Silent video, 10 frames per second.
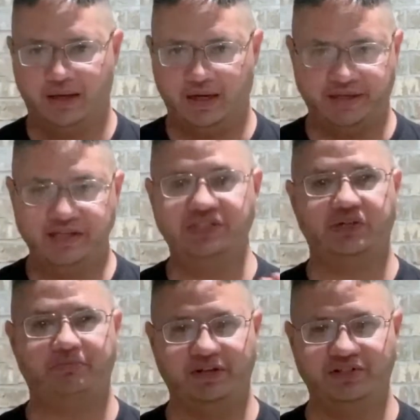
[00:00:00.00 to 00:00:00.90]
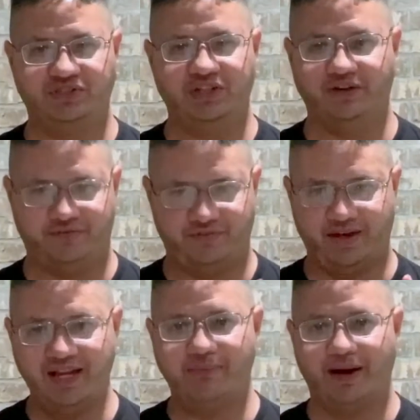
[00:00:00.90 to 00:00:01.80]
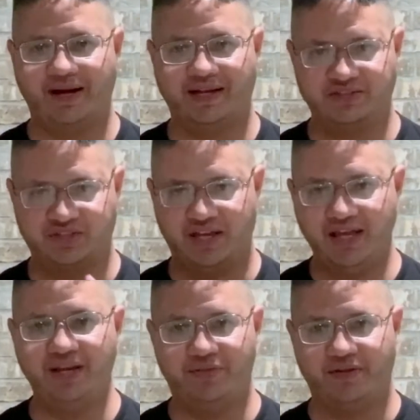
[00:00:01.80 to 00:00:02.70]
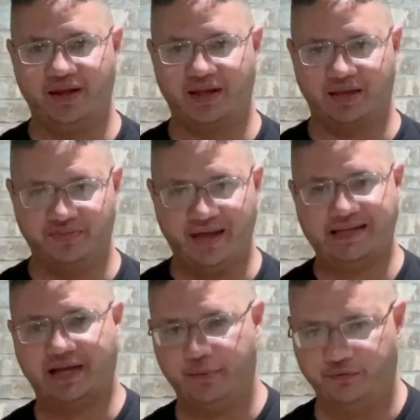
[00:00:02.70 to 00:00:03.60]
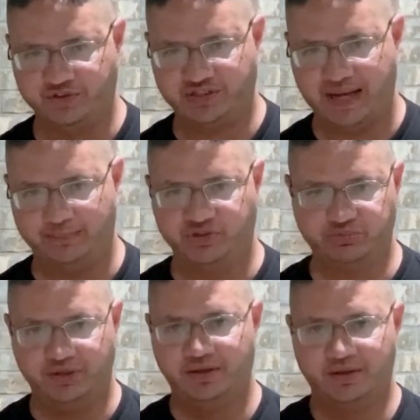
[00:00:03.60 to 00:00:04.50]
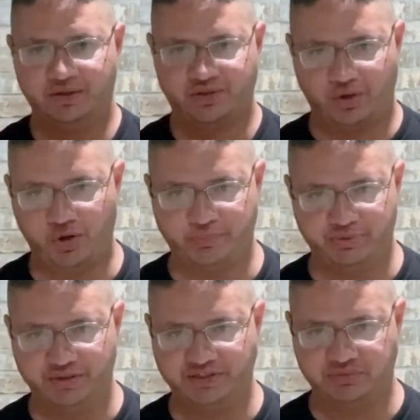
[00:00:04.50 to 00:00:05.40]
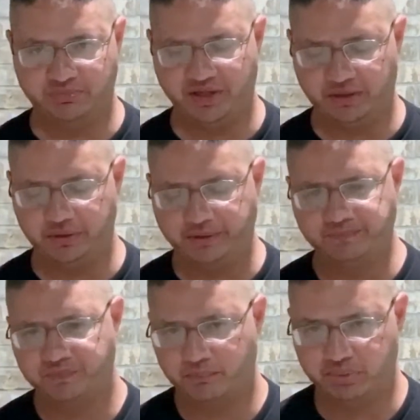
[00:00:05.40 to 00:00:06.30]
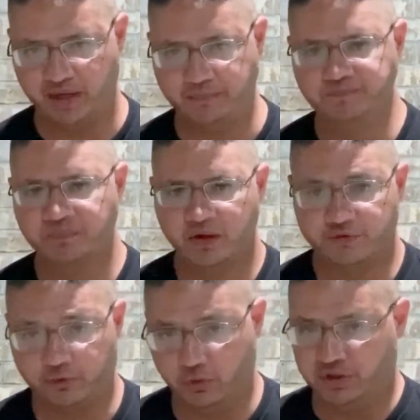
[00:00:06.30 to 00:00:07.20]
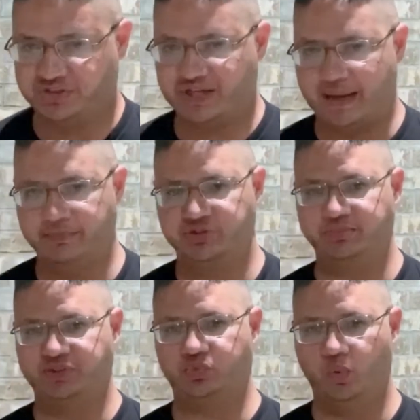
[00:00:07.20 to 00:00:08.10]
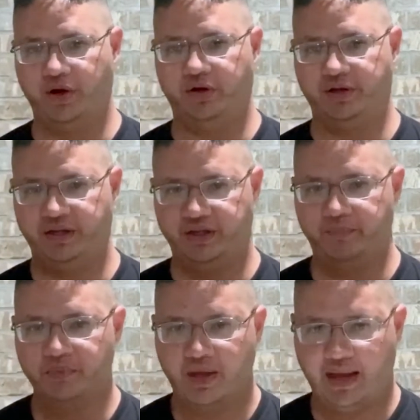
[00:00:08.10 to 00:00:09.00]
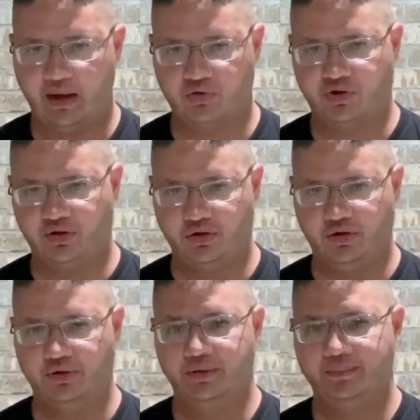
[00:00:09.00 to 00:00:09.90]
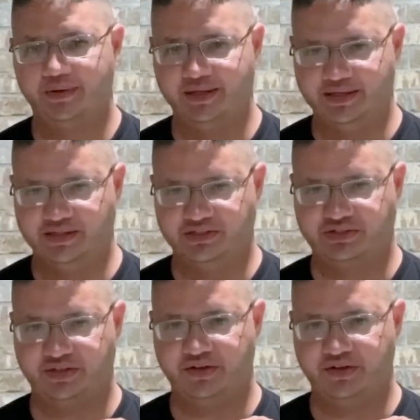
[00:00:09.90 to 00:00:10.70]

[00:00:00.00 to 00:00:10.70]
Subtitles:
Easy peasy. If anybody has anything in that type of establishment, call the police immediately. But for establishments where alcohol is